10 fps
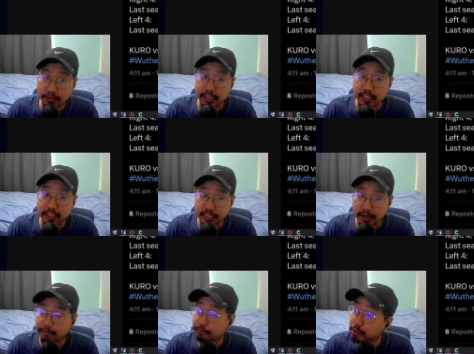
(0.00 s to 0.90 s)

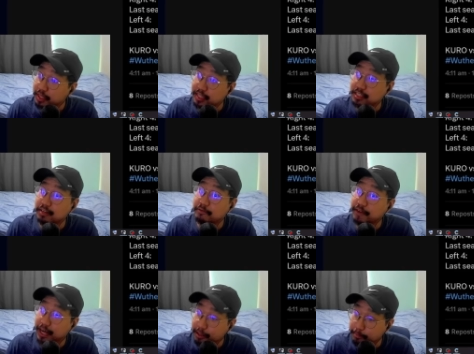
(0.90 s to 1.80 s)
stuff with the
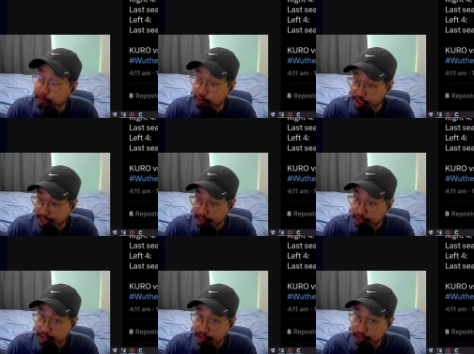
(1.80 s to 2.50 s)
developer changed.